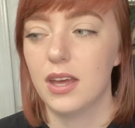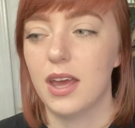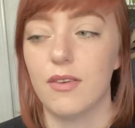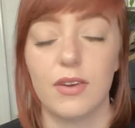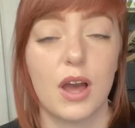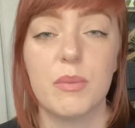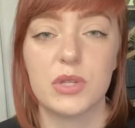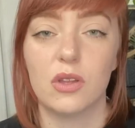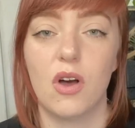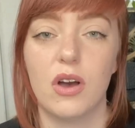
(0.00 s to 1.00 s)
if it comes
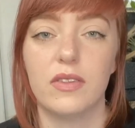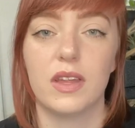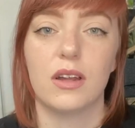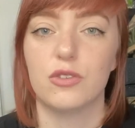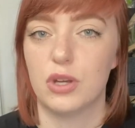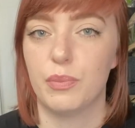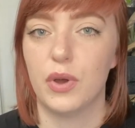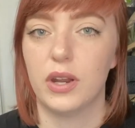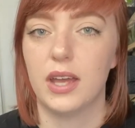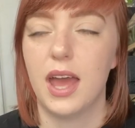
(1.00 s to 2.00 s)
along, then I'll jump on it.